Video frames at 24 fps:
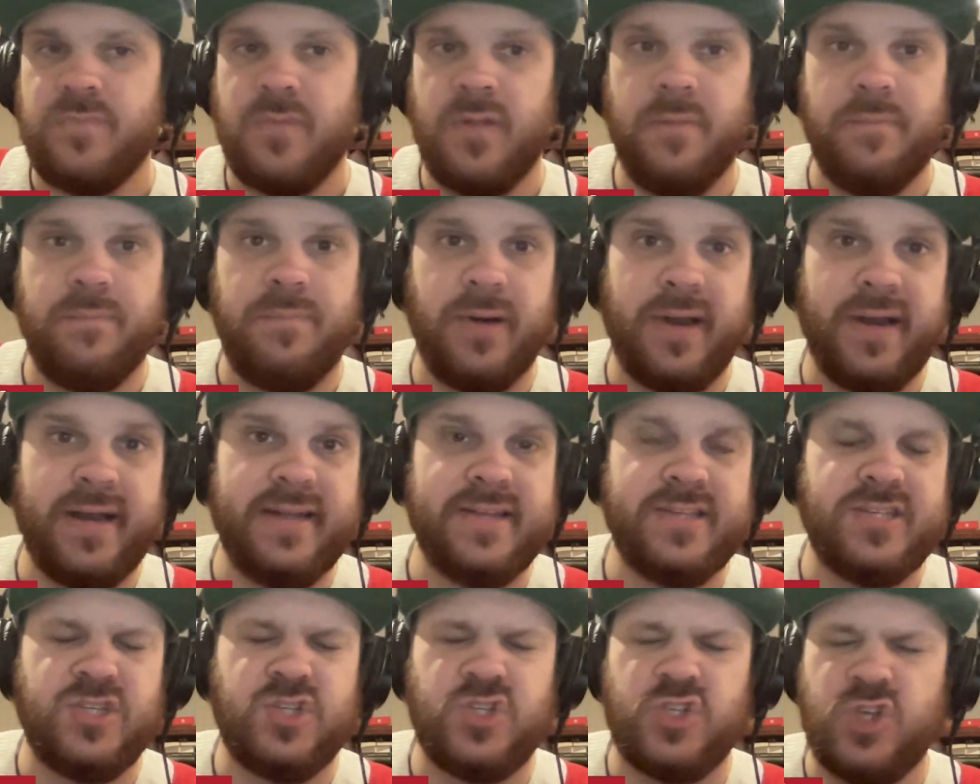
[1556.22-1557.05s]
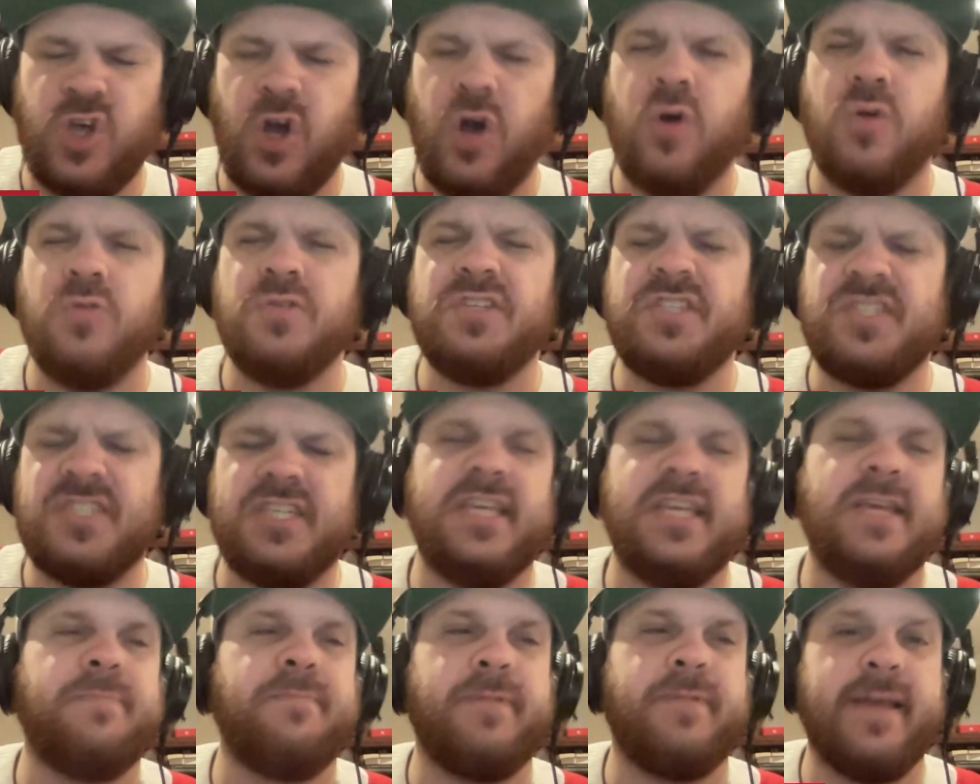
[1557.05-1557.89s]
But it is so
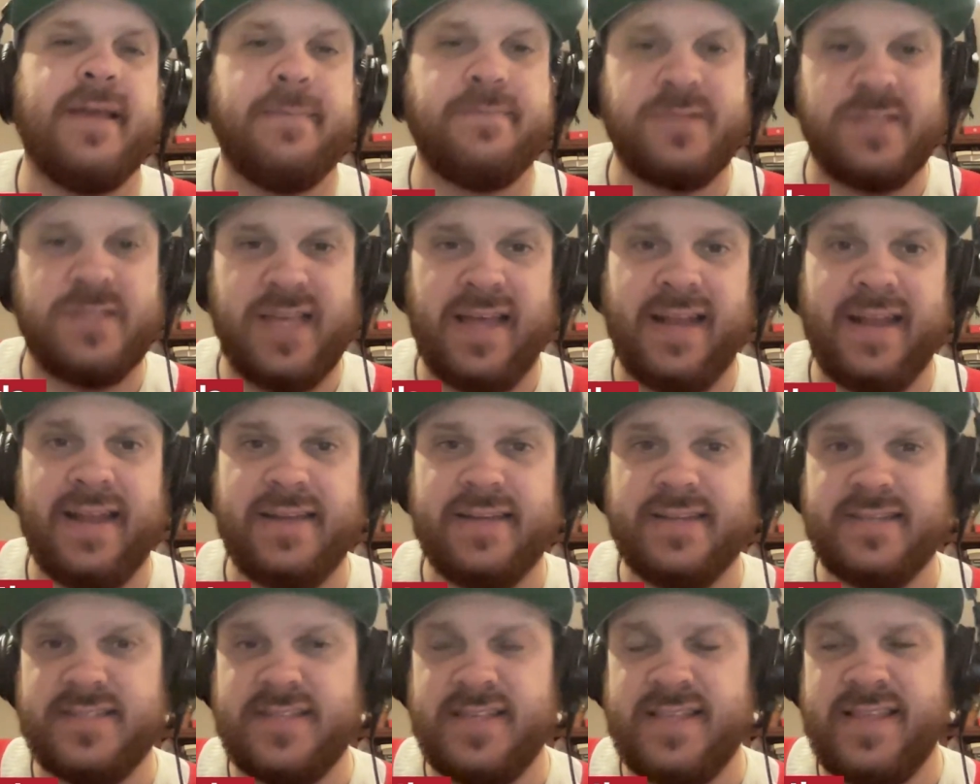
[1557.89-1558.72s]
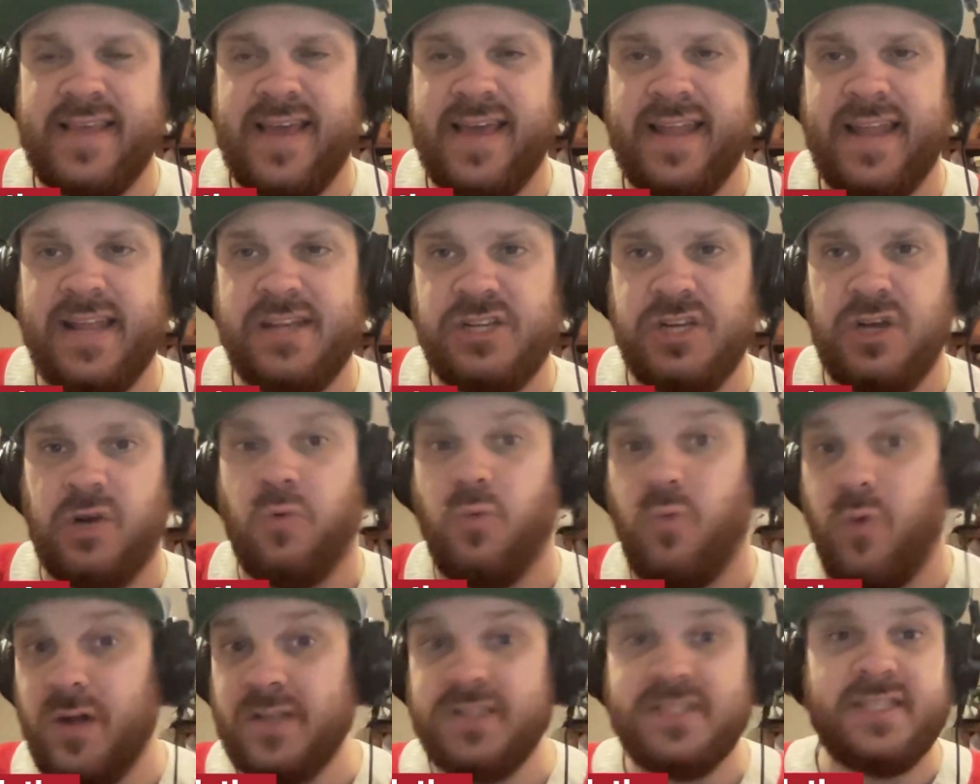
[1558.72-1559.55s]
deeply upsetting to see the NHL
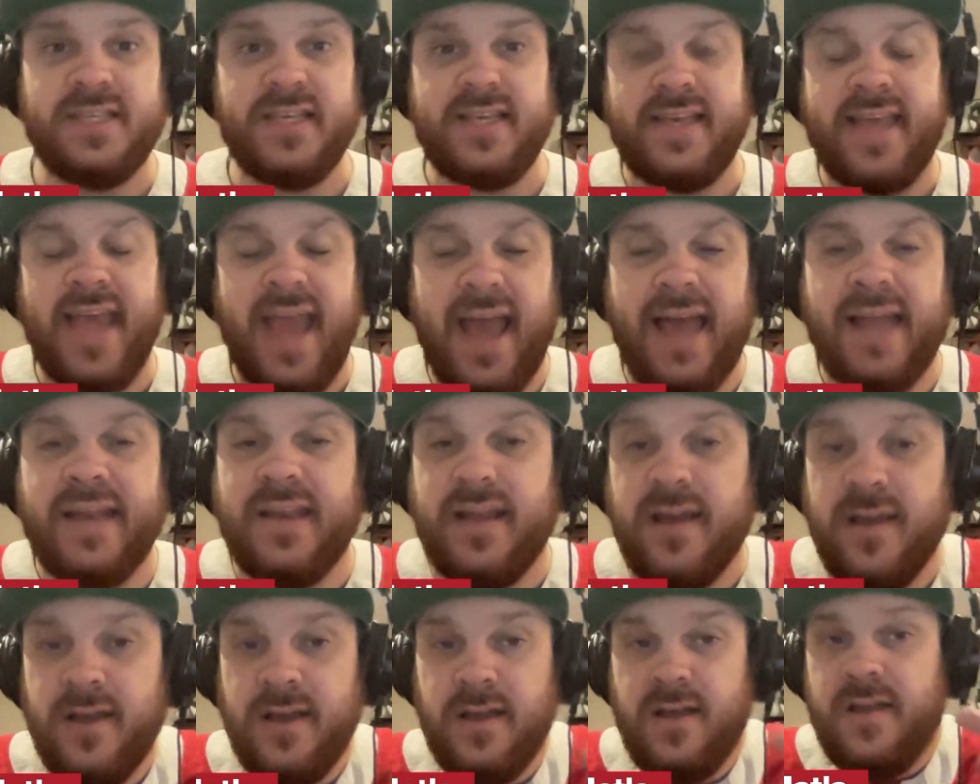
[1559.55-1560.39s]
once again